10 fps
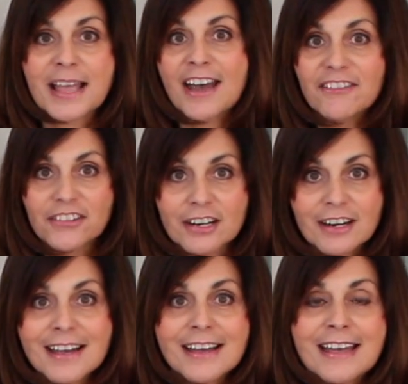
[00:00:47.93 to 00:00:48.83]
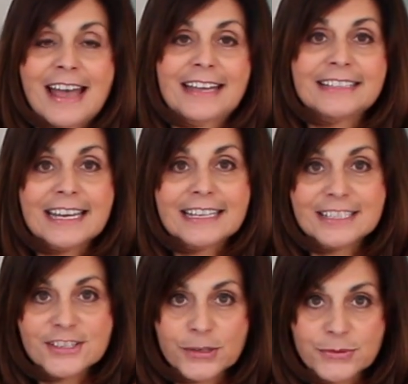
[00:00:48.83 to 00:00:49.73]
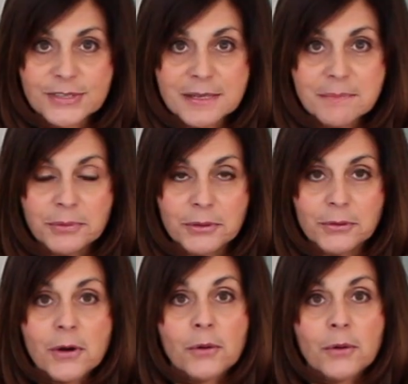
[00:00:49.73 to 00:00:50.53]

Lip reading: ever, and yet it's so simple.